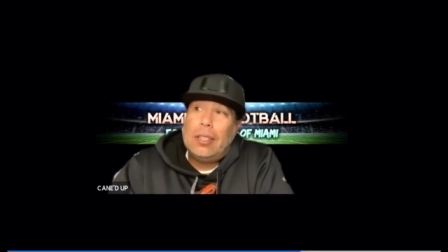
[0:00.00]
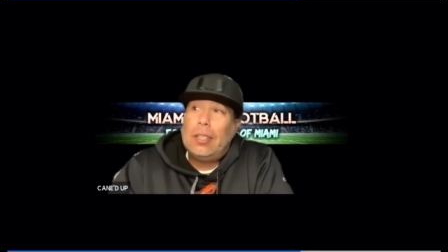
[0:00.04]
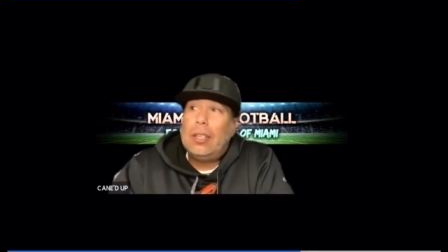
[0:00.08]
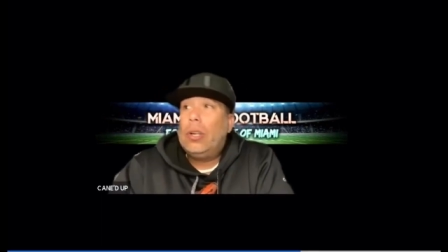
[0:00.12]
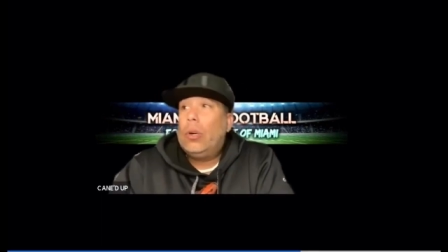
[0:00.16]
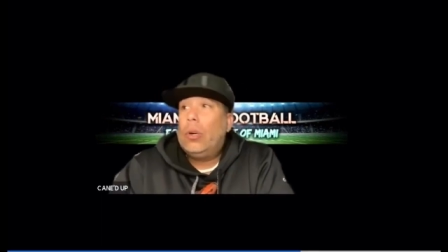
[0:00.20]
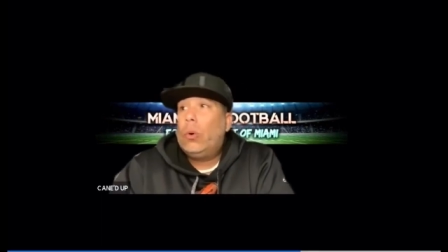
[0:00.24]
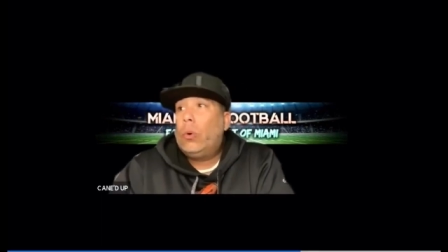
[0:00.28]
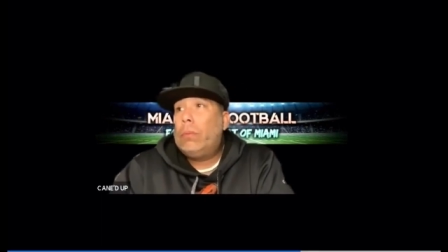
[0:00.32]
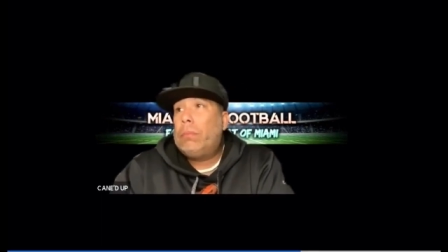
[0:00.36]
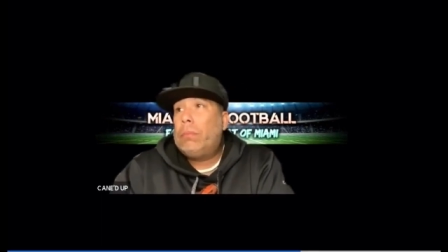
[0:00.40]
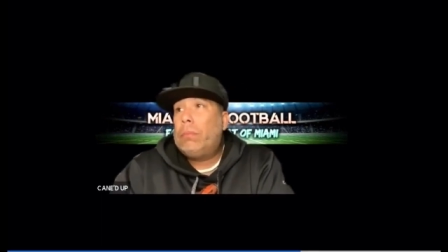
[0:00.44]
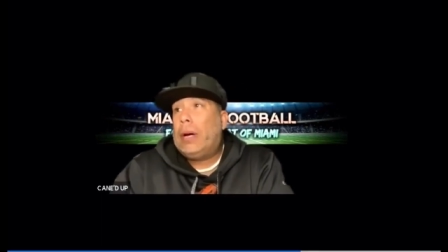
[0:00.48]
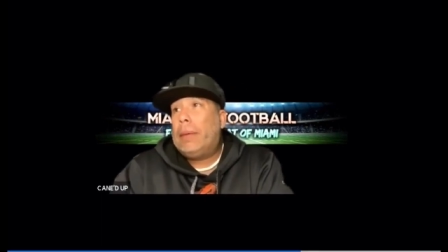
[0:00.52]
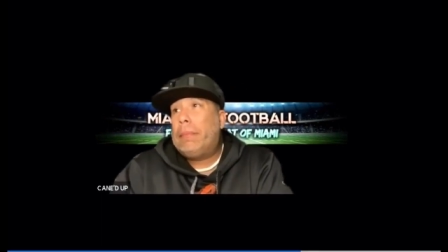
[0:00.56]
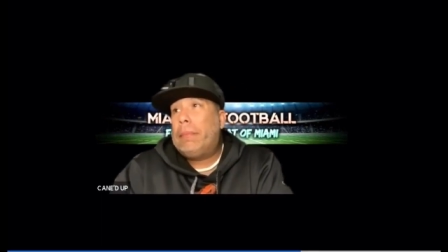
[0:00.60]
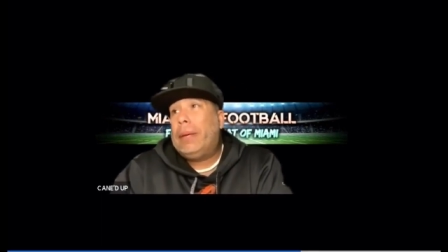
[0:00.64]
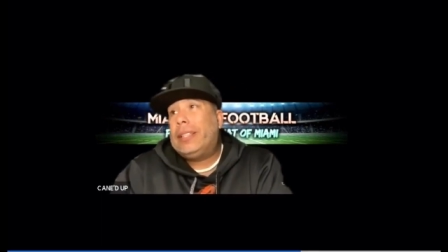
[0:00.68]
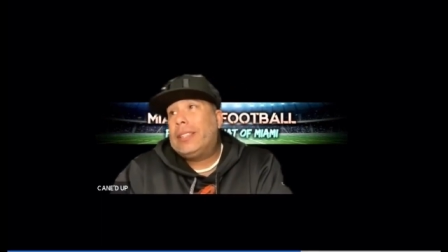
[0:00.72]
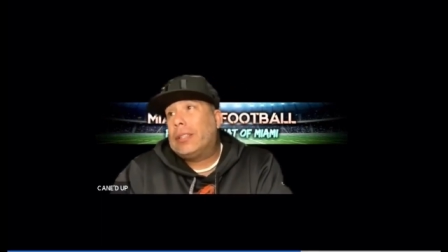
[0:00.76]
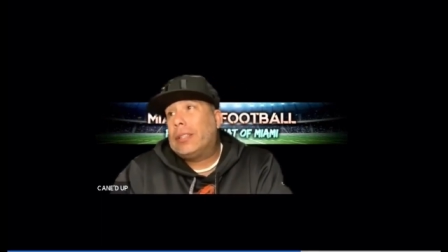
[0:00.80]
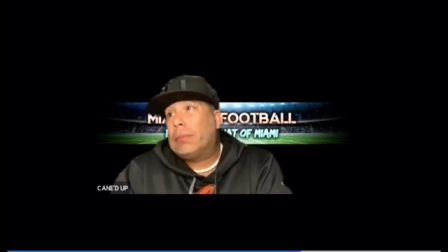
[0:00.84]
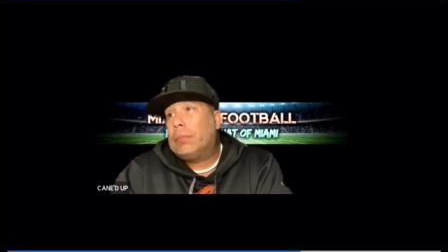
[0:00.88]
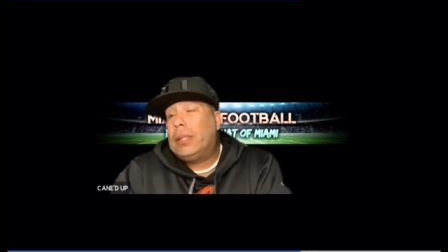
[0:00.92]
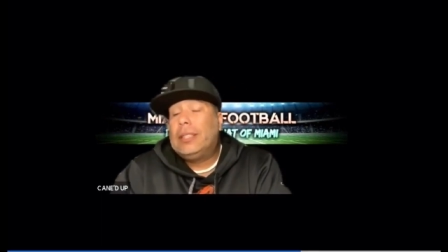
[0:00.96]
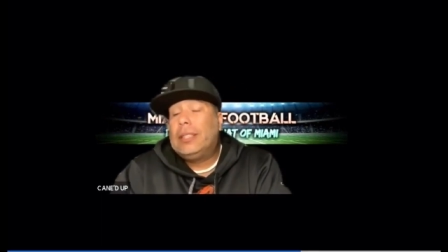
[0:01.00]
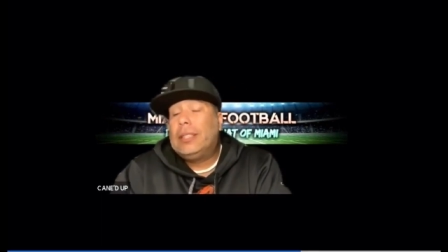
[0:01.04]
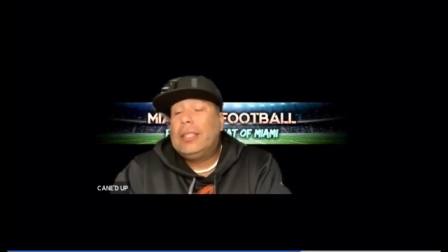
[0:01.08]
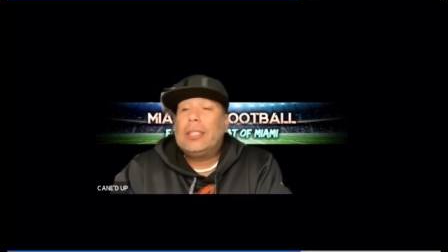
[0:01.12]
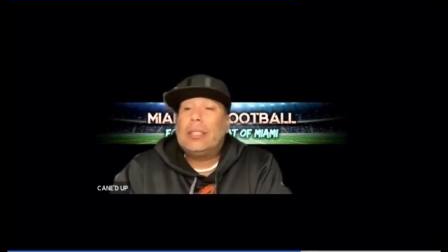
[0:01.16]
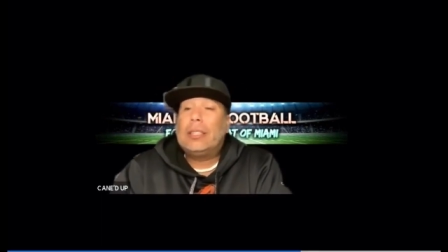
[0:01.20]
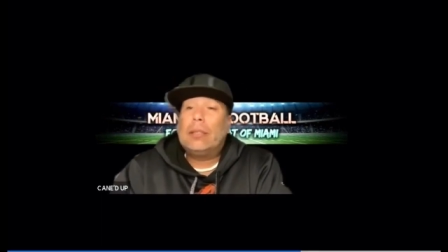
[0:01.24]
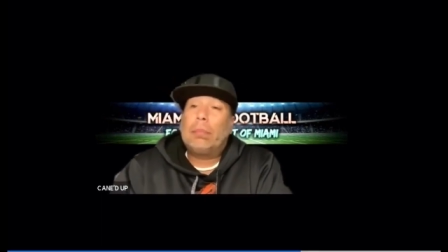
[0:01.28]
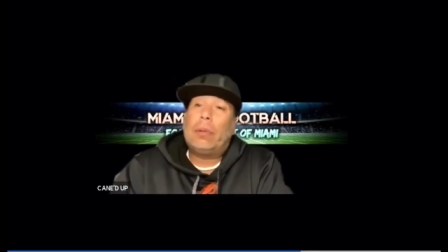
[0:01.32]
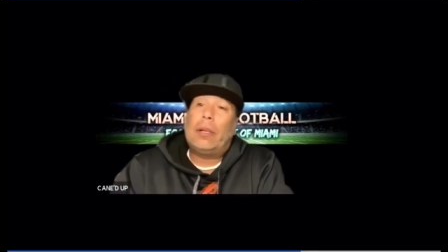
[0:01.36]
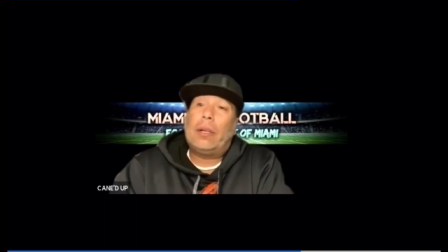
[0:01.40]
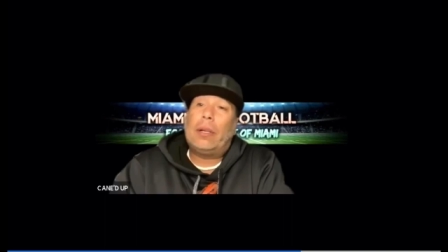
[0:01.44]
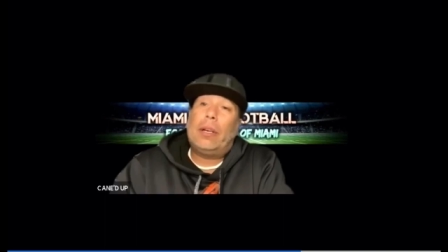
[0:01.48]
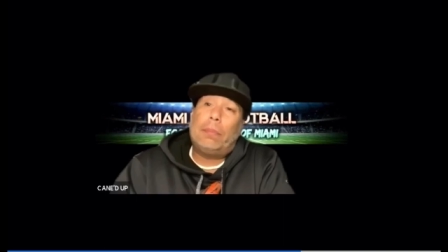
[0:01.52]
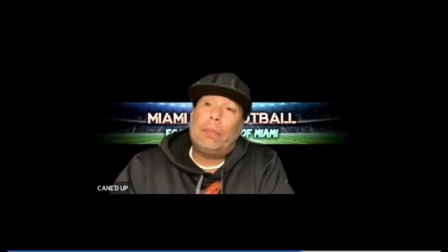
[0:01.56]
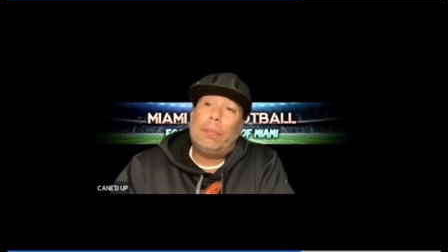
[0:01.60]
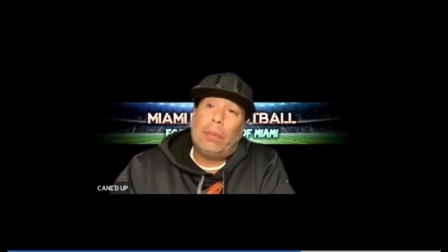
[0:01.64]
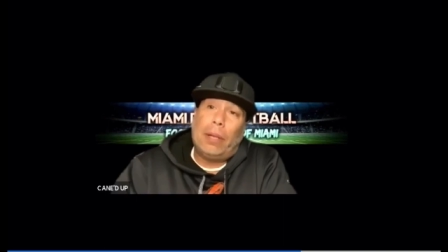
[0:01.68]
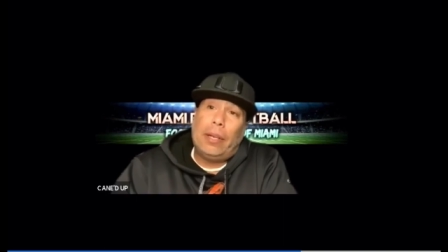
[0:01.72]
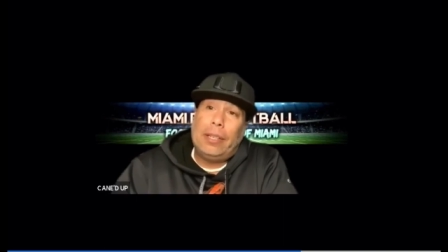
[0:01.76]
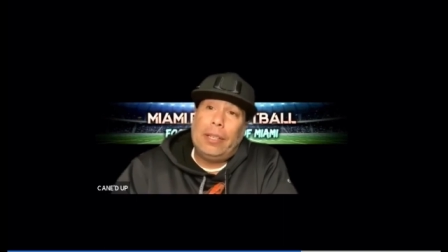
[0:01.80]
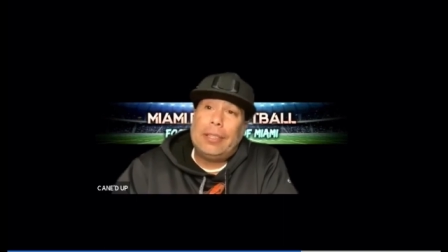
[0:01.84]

We might make some undisciplined plays.